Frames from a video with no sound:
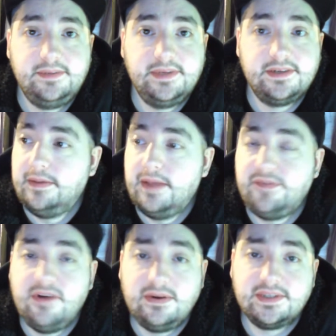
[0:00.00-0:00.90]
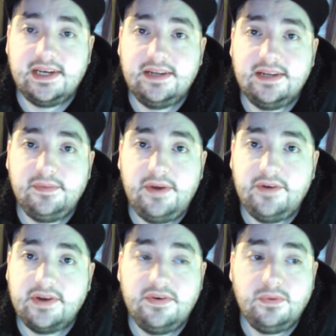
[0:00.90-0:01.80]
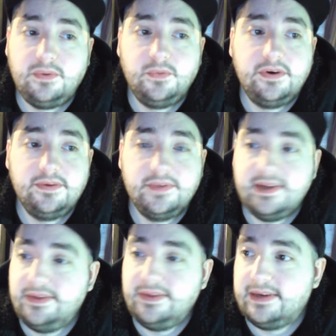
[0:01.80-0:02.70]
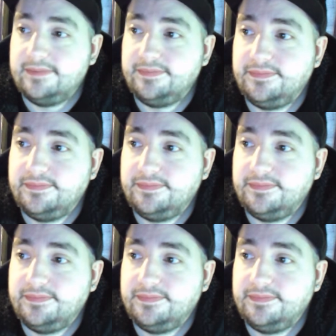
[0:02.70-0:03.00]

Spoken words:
because if you're outside of America it won't work without that.